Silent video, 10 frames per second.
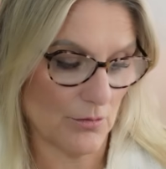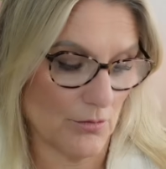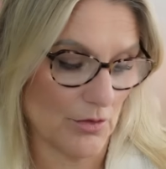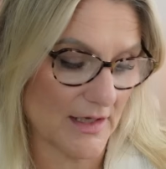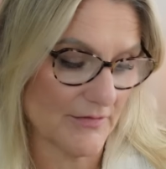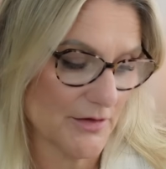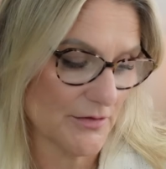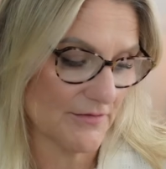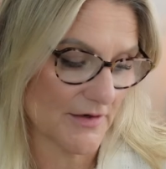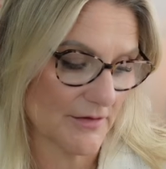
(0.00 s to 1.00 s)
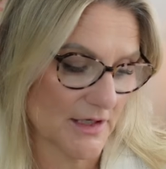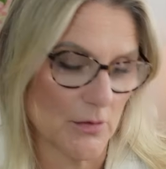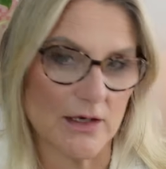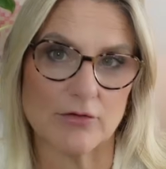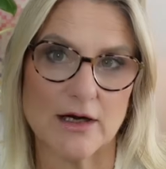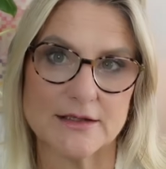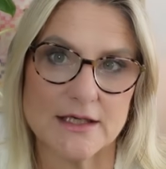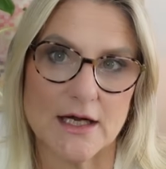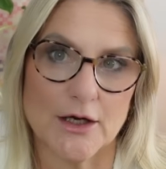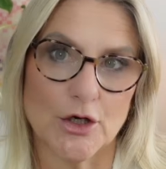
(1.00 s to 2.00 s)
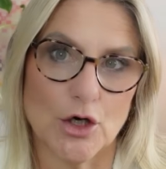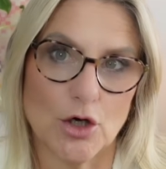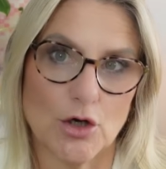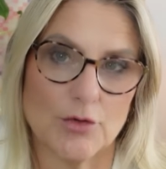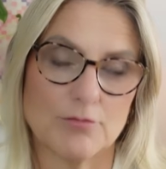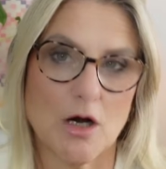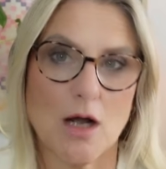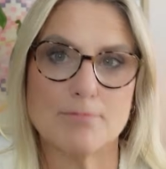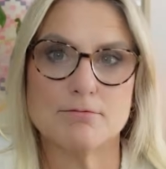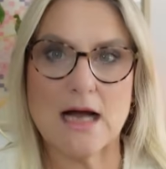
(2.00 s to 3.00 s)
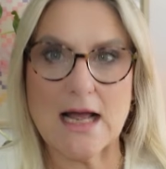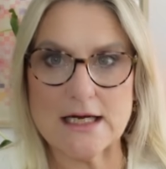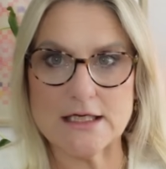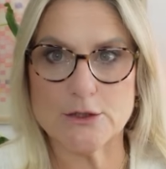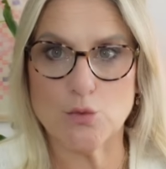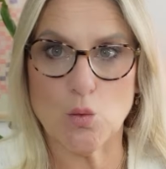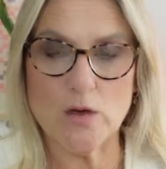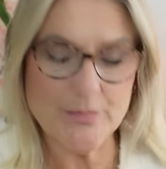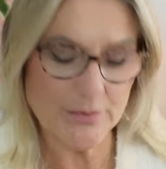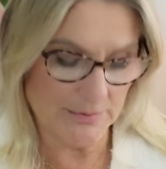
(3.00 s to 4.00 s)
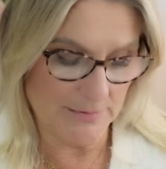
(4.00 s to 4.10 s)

will give you a very quick rundown on my main whip,